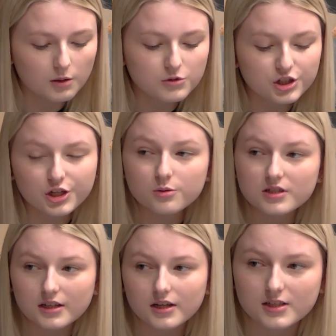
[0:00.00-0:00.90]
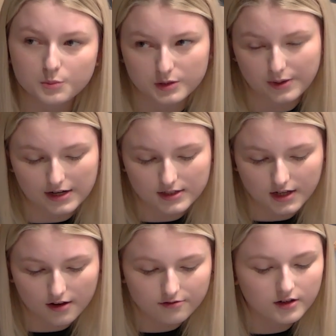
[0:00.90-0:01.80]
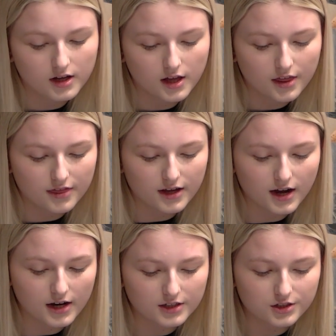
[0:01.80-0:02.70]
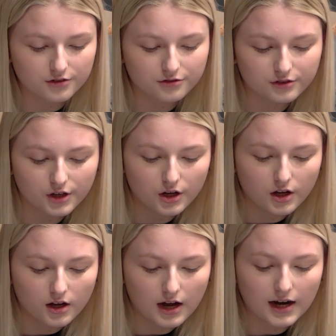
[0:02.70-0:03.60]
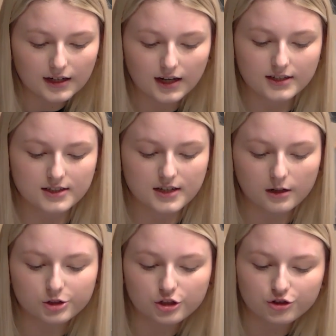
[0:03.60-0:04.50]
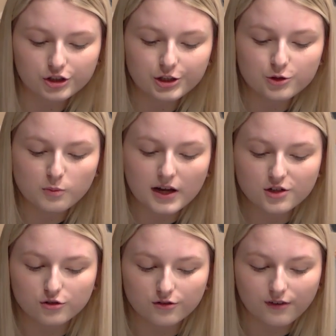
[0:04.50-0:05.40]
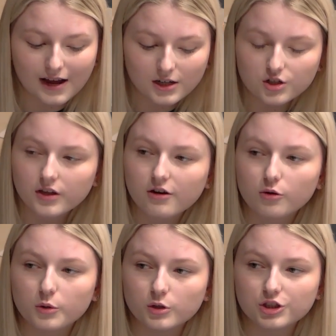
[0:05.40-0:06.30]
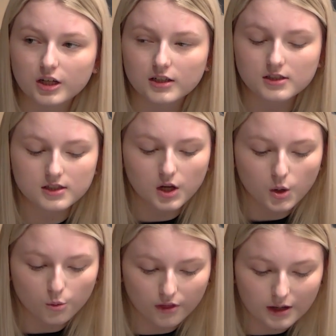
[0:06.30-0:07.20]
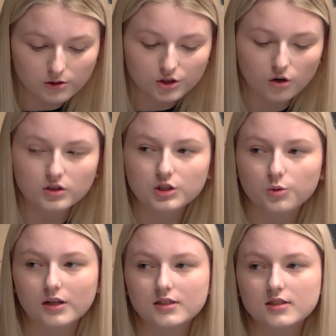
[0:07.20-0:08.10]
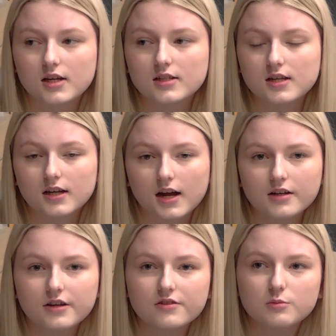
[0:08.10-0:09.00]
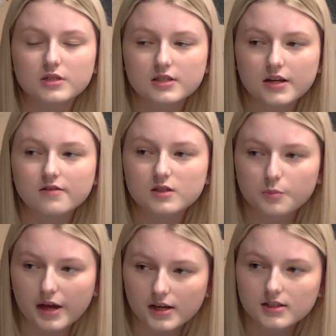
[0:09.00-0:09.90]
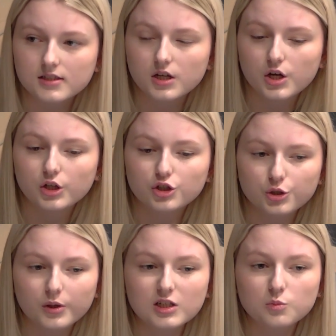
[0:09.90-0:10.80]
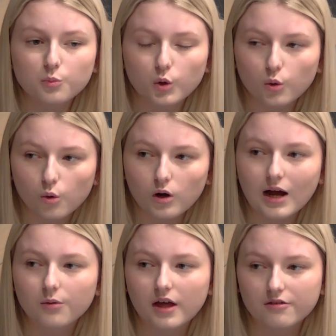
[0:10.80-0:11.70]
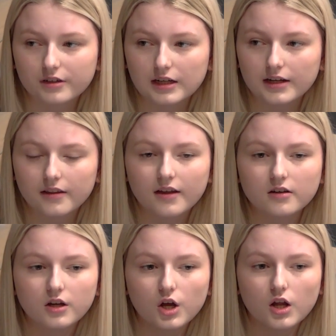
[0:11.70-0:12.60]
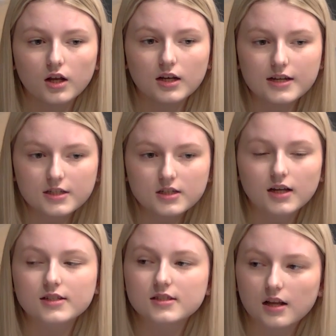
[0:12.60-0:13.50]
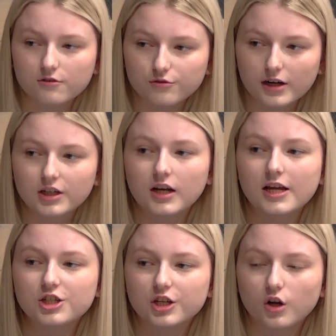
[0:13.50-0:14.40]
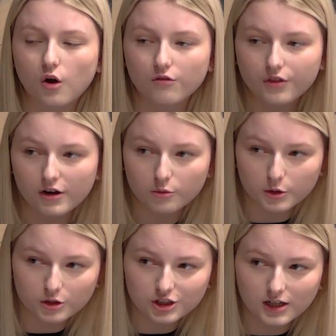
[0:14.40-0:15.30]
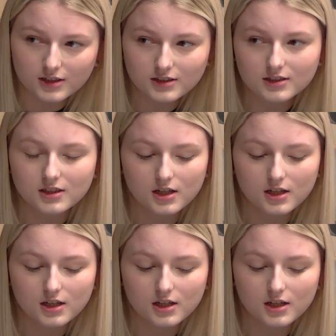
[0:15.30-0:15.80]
So using perspective, they kind of highlighted how children use play to reflect on their emotions without consequences, and it kind of gives them a safe space to explore how they're feeling and then lead to self-regulation of their emotions.